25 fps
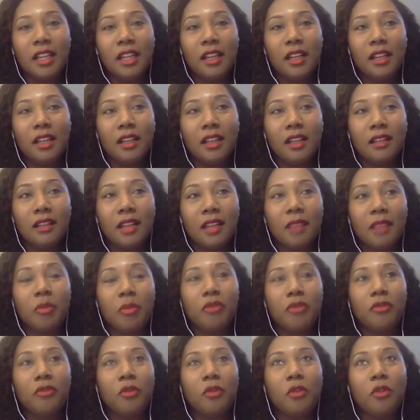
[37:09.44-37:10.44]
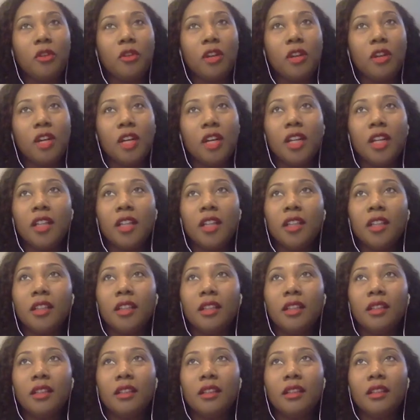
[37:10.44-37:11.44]
like before
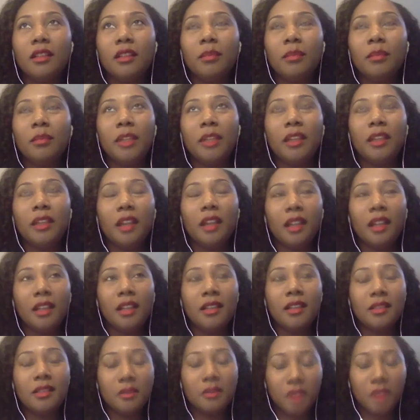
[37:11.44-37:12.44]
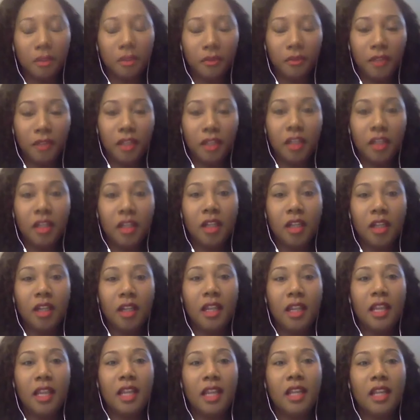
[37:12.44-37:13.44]
because of the fear
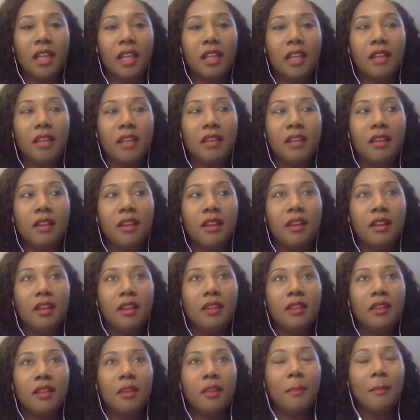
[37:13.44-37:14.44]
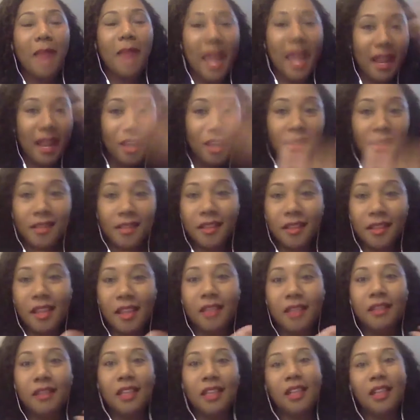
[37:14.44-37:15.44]
and the mask and
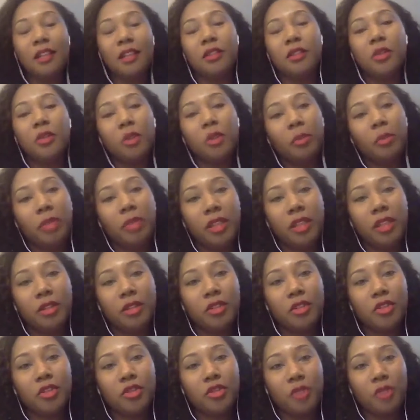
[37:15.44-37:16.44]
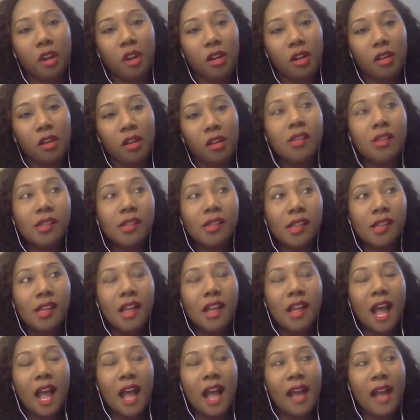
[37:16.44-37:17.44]
needing to appear strong,
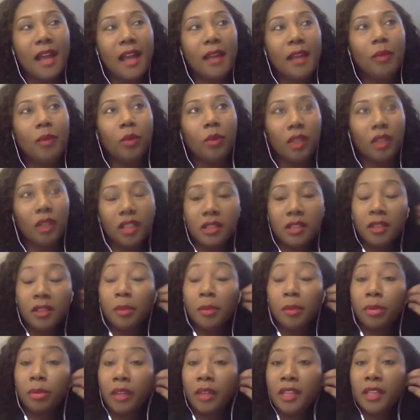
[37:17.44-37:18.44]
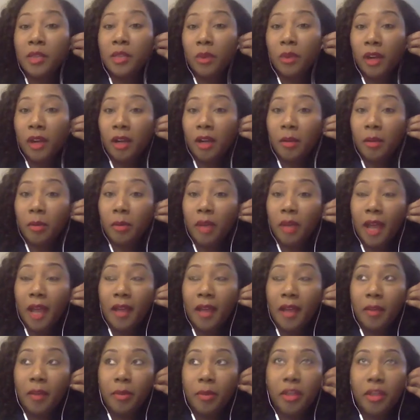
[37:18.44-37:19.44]
I was in a place where I, I
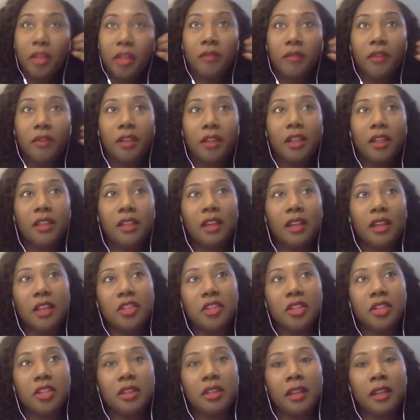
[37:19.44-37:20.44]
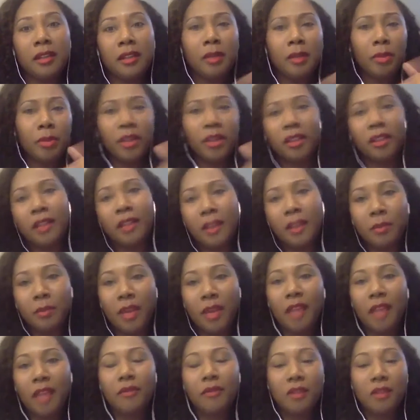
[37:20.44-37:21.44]
appear very nonchalant. I'm pretty laid
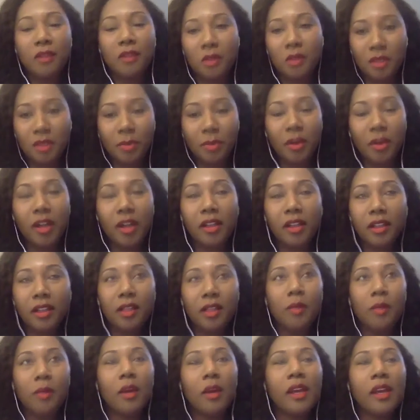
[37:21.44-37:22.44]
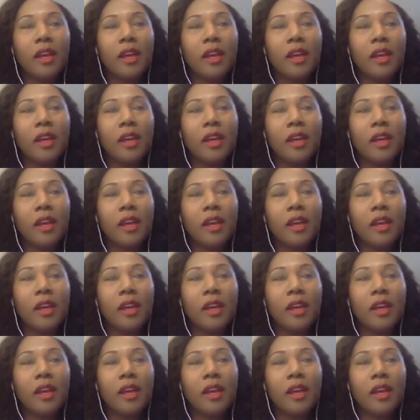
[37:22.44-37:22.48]
back for the most part anyway, right.